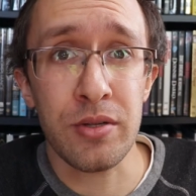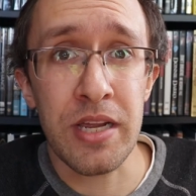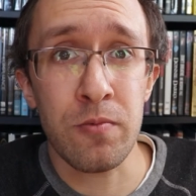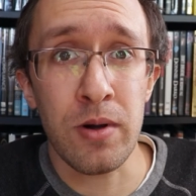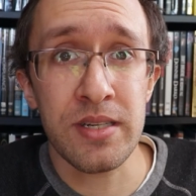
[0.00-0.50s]

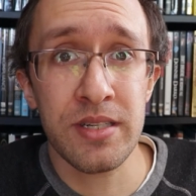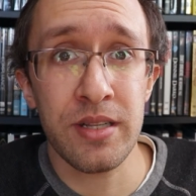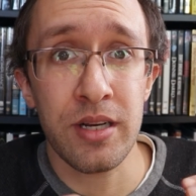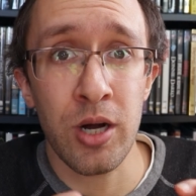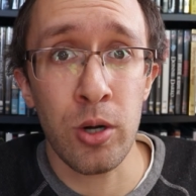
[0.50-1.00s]
he was
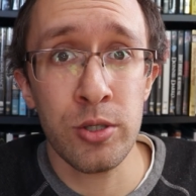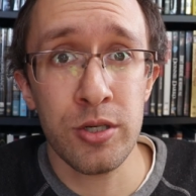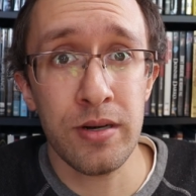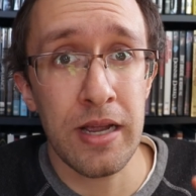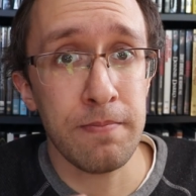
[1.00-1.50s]
to the
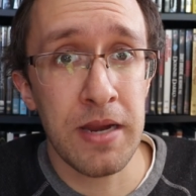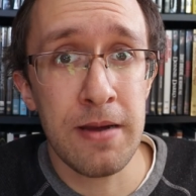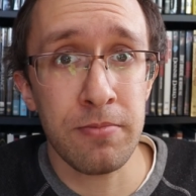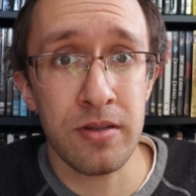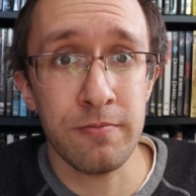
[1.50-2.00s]
culture and
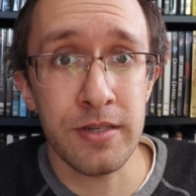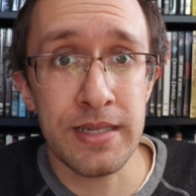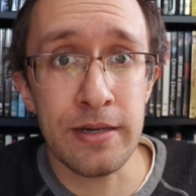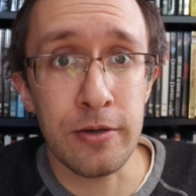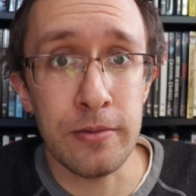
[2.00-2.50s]
people of
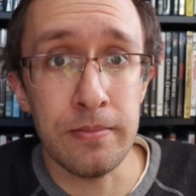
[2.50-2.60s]
Brazil.